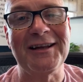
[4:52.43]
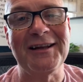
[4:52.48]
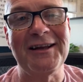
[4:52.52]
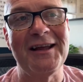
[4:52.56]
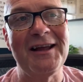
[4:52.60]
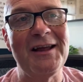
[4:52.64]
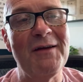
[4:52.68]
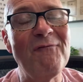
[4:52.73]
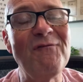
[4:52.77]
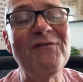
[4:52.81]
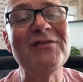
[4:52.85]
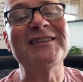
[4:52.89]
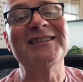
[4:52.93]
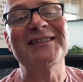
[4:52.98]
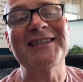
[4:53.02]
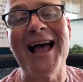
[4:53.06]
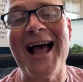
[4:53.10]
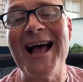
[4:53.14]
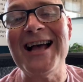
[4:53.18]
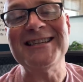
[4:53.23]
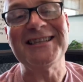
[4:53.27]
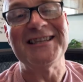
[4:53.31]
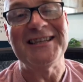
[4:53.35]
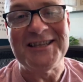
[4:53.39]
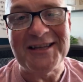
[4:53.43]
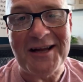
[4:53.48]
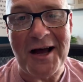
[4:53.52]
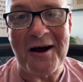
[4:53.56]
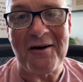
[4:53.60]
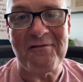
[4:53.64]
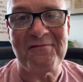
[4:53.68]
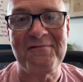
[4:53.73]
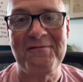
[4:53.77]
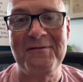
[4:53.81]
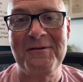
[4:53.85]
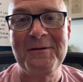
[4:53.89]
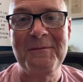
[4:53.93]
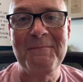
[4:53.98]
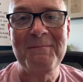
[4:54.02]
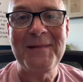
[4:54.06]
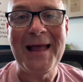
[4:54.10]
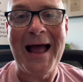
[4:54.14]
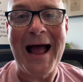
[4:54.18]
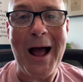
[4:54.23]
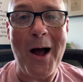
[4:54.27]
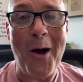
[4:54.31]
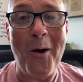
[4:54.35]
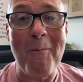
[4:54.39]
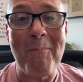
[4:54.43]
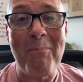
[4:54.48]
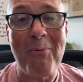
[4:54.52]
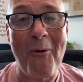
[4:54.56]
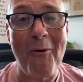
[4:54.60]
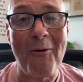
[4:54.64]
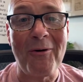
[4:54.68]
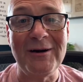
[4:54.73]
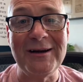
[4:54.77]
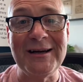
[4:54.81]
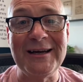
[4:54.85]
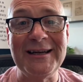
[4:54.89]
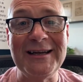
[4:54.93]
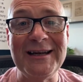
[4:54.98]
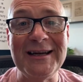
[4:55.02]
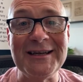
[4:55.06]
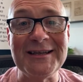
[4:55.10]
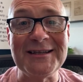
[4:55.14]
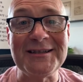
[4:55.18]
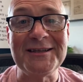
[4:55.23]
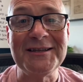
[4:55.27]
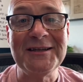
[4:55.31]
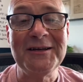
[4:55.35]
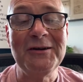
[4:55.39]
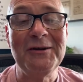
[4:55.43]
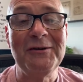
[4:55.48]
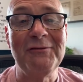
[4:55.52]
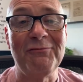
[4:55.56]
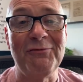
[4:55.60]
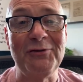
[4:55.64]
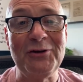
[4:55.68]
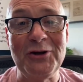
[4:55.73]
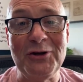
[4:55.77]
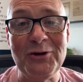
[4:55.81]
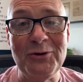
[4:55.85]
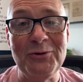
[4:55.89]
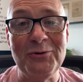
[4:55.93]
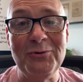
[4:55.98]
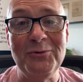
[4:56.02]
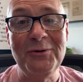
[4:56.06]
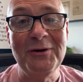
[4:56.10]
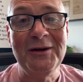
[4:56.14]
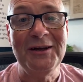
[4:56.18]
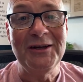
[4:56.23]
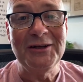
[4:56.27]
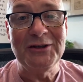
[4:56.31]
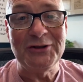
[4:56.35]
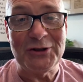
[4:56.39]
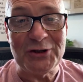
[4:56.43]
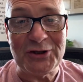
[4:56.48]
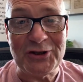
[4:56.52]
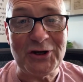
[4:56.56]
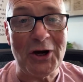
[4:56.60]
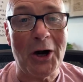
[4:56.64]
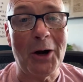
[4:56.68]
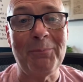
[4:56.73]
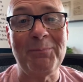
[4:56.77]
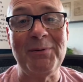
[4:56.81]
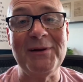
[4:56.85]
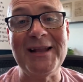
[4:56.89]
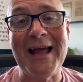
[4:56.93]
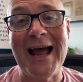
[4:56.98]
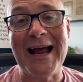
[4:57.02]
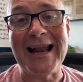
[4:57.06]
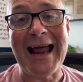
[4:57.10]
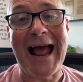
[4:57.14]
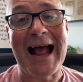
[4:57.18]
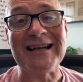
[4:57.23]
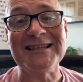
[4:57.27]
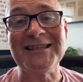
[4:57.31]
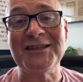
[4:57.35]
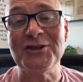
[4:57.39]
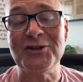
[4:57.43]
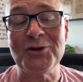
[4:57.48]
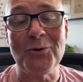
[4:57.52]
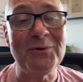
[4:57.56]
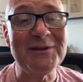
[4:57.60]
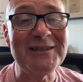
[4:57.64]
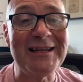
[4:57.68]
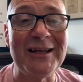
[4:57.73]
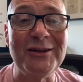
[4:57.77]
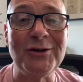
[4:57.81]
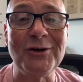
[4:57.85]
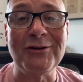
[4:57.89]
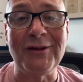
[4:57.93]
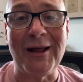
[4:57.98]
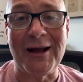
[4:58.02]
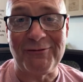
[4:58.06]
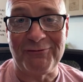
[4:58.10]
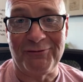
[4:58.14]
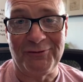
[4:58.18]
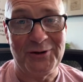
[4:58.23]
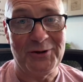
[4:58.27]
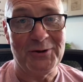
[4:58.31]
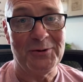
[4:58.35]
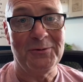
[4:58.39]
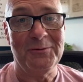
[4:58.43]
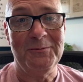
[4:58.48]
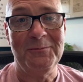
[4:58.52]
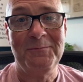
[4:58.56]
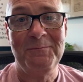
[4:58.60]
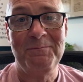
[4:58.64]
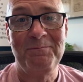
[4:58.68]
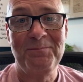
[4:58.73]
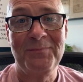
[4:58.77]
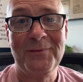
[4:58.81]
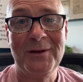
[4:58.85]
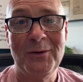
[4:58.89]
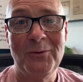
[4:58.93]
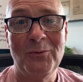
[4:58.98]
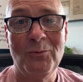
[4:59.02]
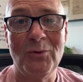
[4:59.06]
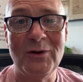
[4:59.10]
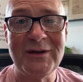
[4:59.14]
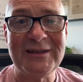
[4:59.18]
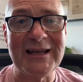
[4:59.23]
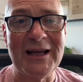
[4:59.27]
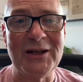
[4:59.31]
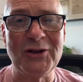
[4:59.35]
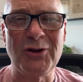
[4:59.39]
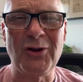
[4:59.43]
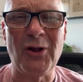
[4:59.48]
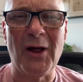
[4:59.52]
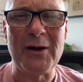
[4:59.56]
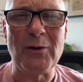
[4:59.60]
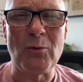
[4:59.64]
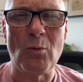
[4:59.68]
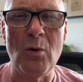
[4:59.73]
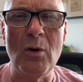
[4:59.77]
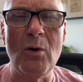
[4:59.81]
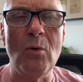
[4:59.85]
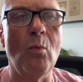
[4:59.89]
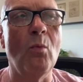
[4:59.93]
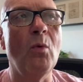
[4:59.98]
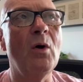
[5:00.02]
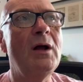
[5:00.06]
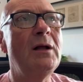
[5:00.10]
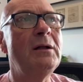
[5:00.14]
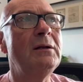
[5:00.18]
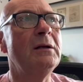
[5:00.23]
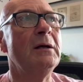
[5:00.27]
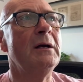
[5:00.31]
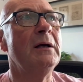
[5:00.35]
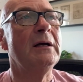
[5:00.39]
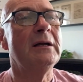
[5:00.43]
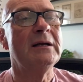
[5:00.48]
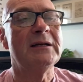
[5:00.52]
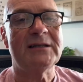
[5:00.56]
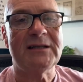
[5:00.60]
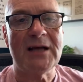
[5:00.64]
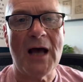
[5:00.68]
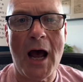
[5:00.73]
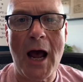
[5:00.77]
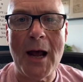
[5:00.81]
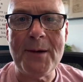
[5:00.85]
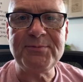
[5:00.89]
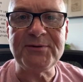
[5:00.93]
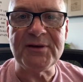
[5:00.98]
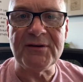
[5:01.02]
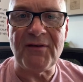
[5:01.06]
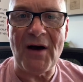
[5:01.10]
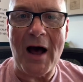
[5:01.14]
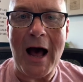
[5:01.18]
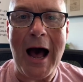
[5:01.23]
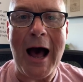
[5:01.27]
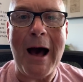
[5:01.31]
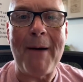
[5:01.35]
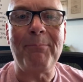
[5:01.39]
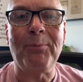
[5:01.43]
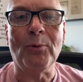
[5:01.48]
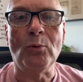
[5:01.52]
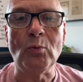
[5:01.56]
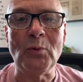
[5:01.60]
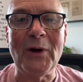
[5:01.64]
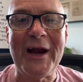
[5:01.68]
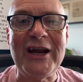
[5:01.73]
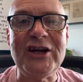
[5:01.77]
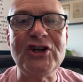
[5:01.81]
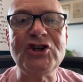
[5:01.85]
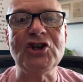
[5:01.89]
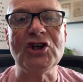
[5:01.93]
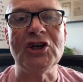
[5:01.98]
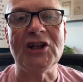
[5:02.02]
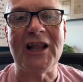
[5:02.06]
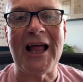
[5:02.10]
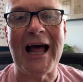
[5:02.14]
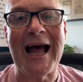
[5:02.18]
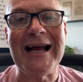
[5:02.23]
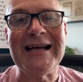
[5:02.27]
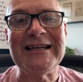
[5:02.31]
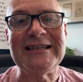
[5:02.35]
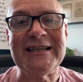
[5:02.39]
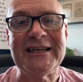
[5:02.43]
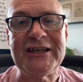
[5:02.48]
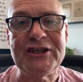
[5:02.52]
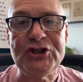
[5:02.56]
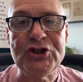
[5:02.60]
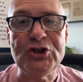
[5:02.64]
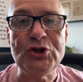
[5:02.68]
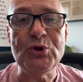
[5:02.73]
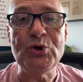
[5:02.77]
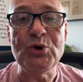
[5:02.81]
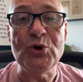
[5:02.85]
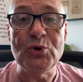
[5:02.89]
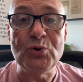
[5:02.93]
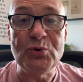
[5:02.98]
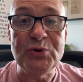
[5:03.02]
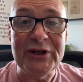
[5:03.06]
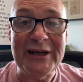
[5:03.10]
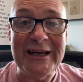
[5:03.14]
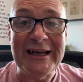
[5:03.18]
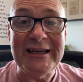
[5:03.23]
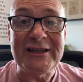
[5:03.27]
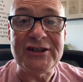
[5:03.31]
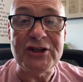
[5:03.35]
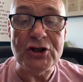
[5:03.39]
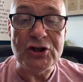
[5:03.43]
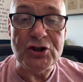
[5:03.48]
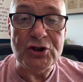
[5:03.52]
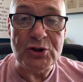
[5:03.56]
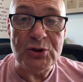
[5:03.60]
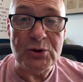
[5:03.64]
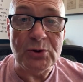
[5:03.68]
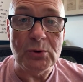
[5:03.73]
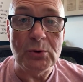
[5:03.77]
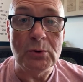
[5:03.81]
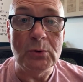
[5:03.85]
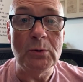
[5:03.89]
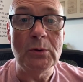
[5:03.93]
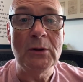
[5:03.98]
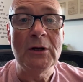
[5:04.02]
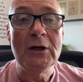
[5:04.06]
emphasize enough how important it is for you to sharpen that axe. And so what does that look like for you? What does that look like? What types of operationalizing do you need to do